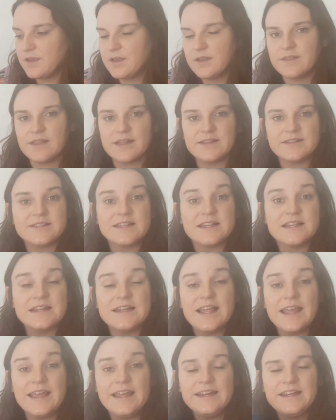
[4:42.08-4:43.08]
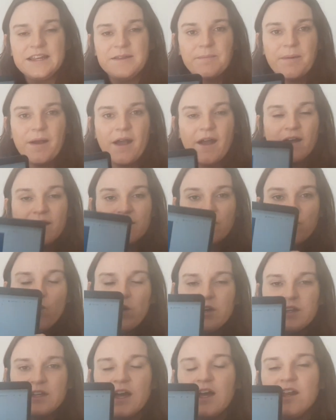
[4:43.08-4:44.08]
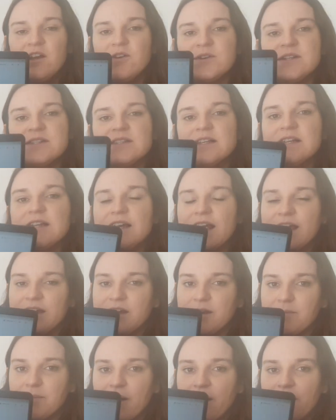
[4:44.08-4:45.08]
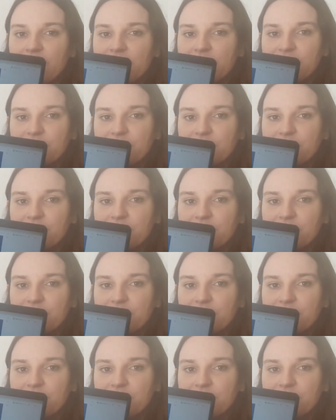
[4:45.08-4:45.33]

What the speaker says: that's a ladybug. What color is a ladybug?